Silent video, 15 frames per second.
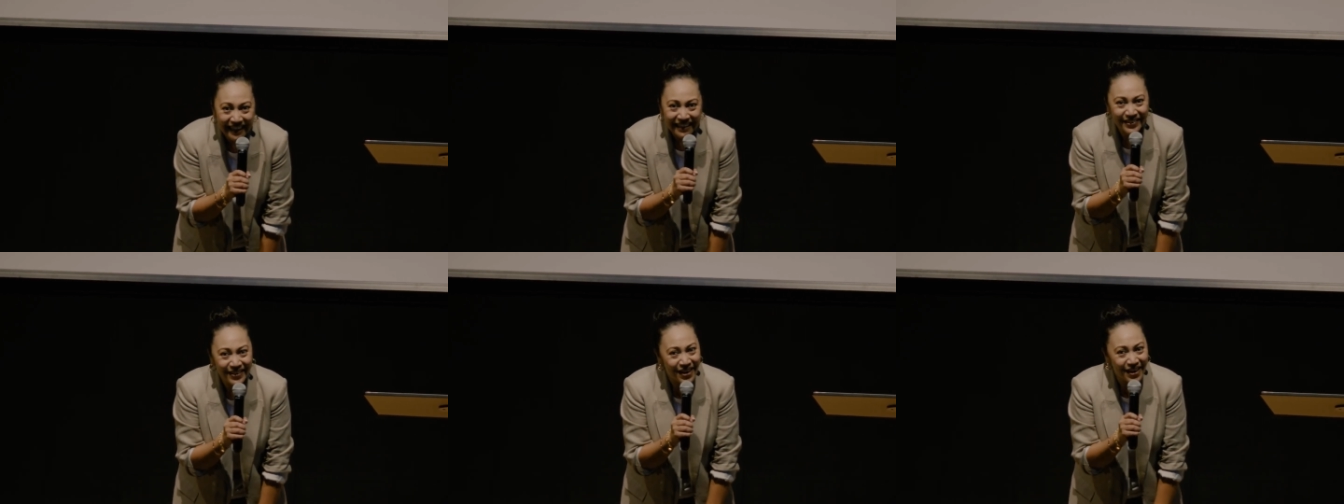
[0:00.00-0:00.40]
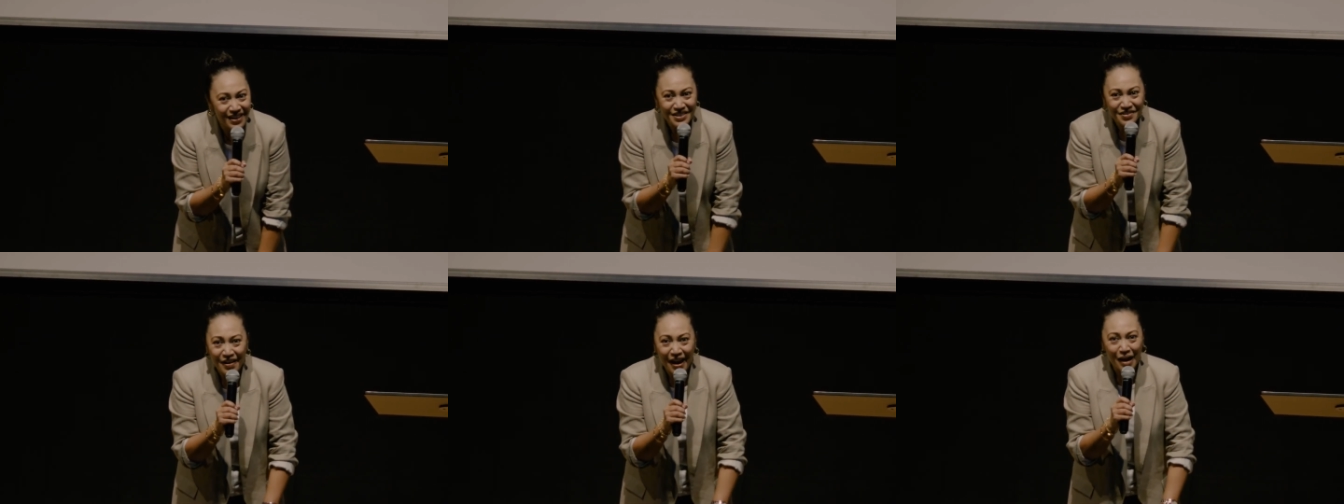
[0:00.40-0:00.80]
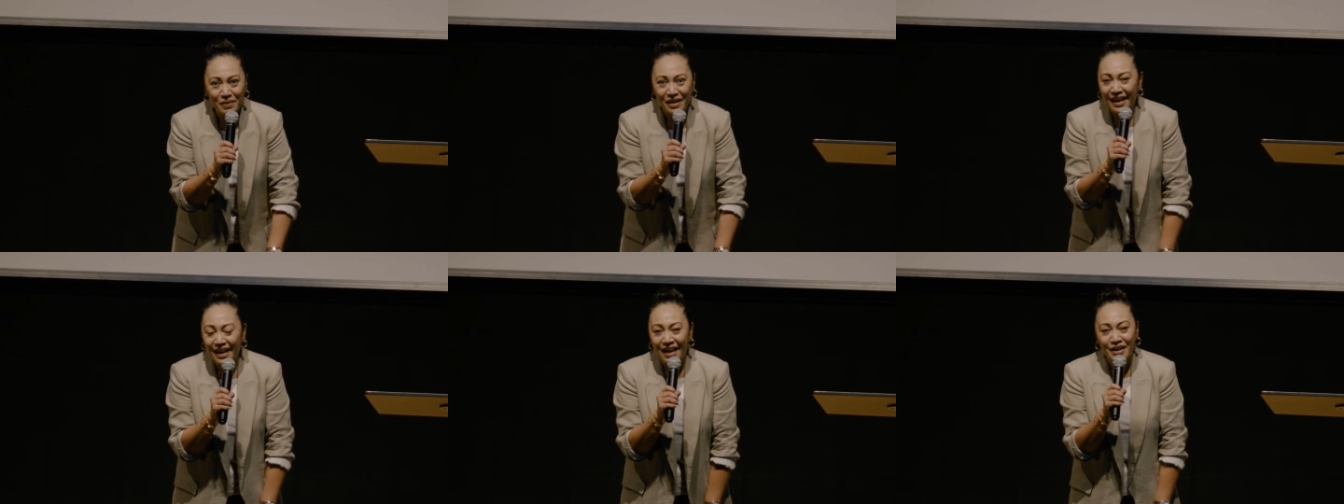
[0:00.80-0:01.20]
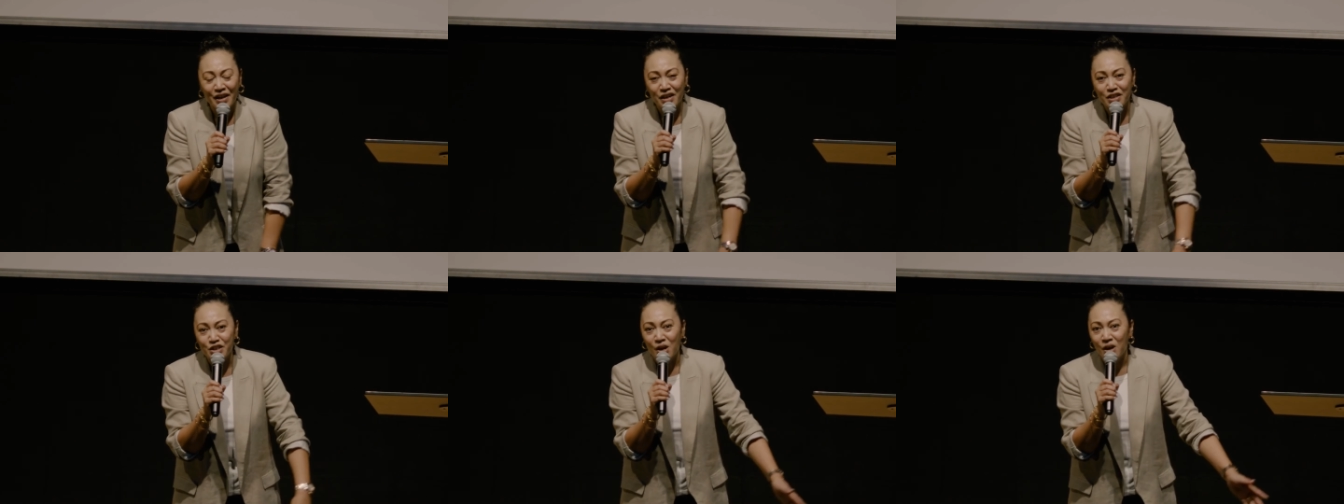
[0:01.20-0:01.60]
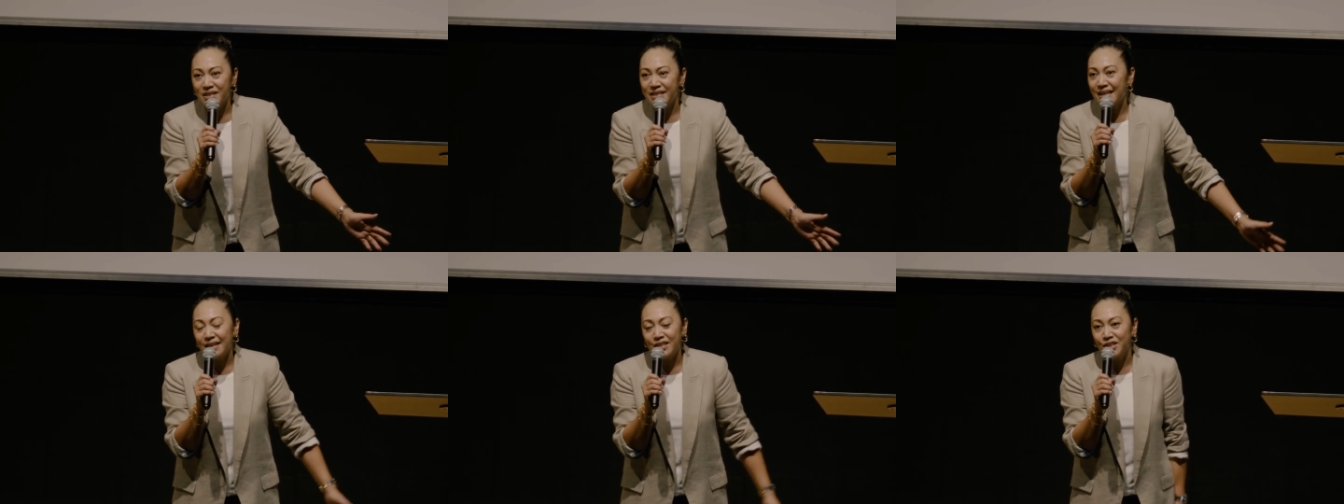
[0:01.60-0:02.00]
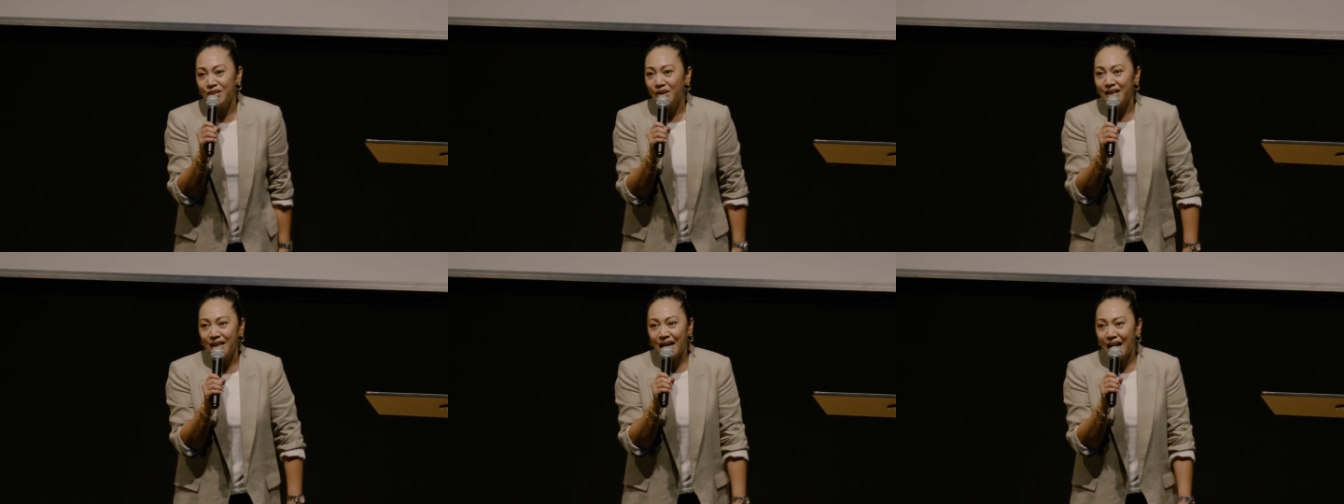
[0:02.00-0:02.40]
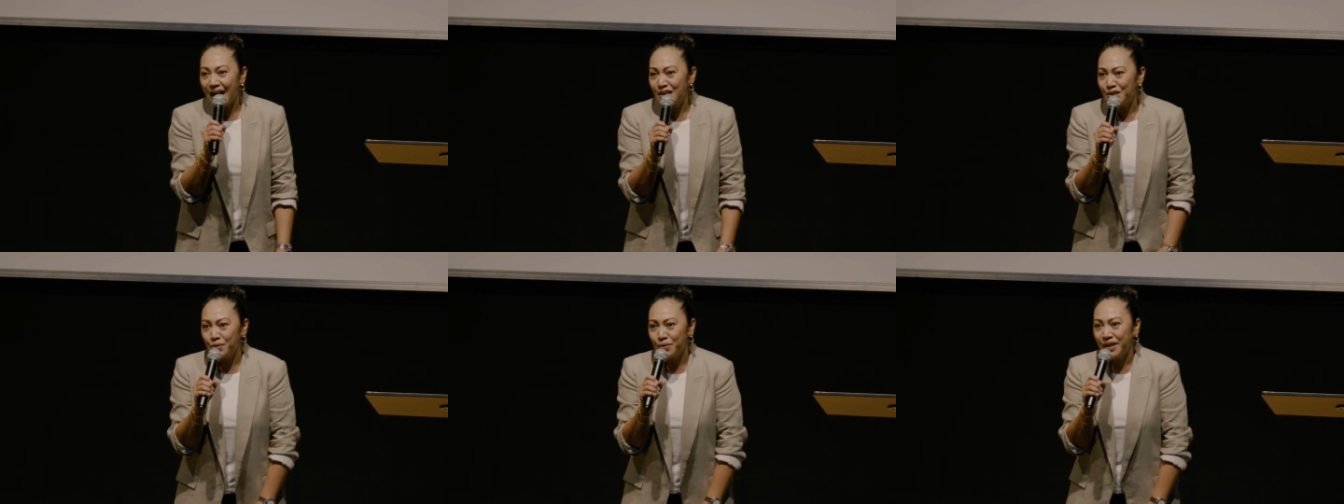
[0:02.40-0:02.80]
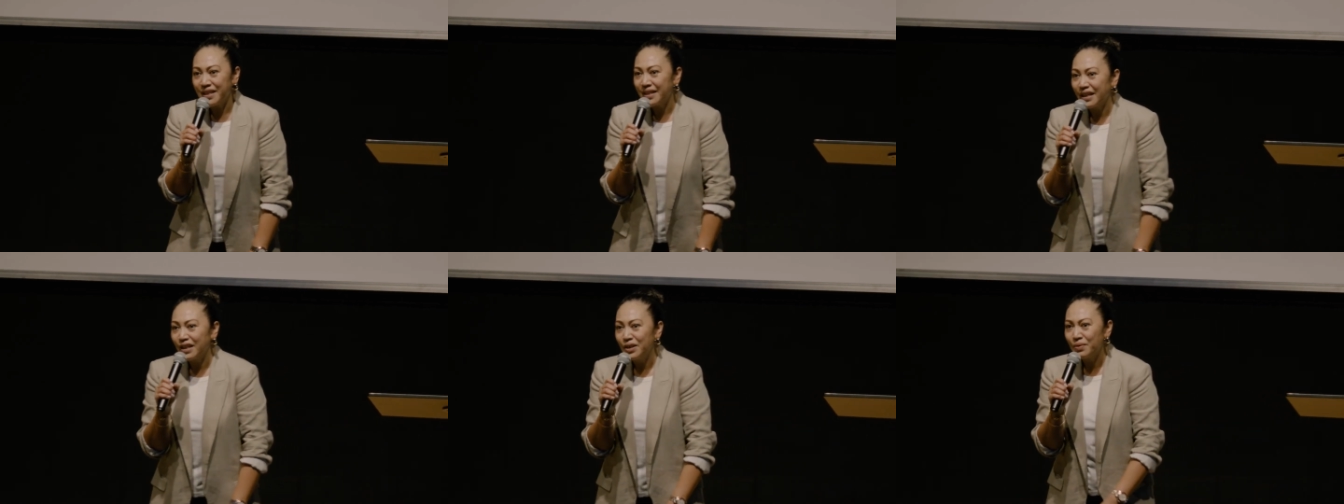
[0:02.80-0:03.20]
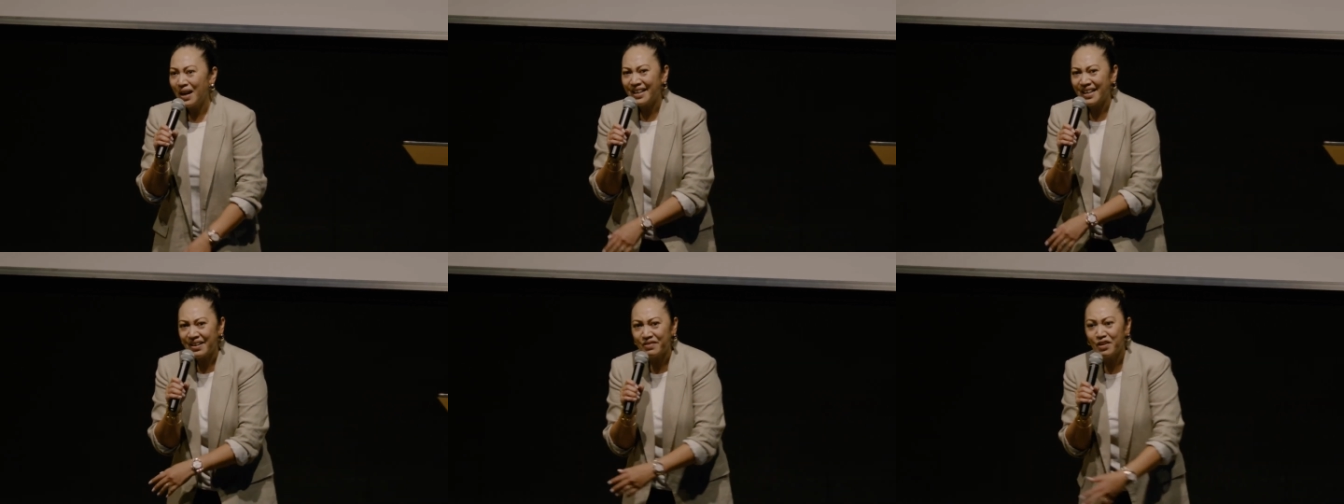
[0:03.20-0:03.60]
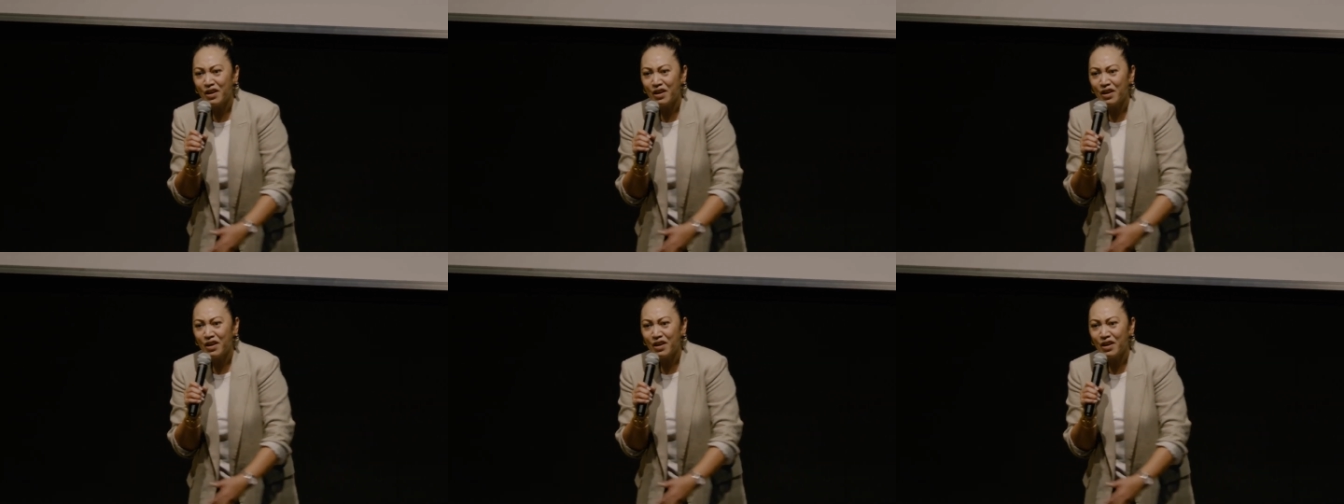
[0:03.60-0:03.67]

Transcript: God's family. And I know John touched on it last week, that you are never